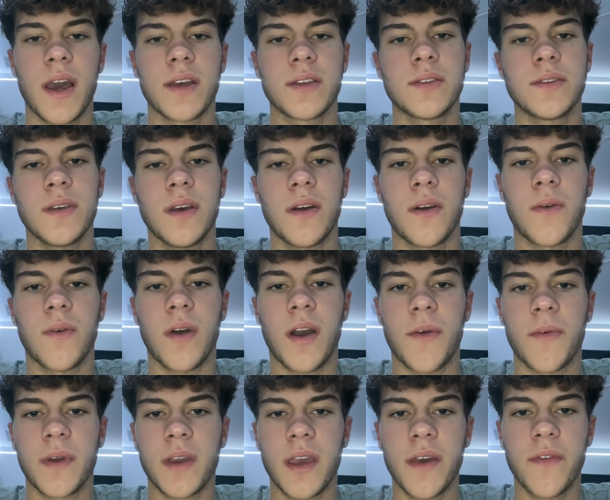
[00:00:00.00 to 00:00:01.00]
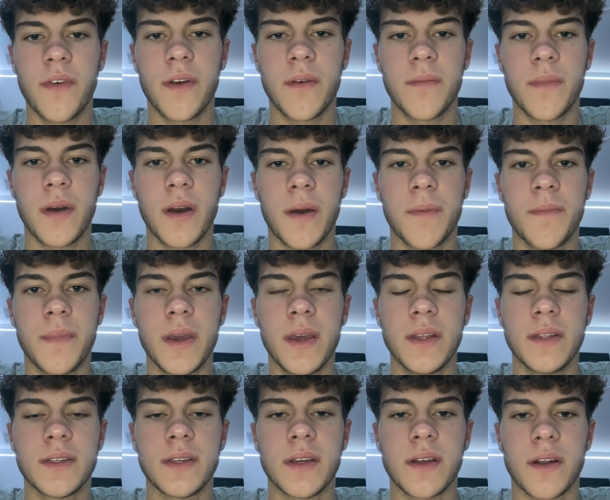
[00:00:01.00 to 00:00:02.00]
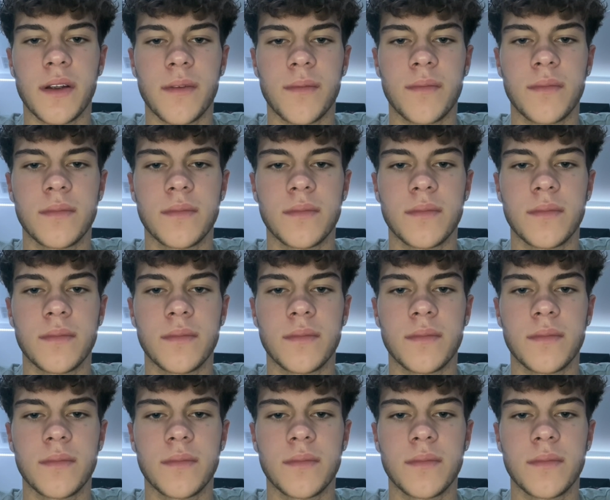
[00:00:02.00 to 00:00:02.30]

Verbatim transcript: So I would give him a B tier.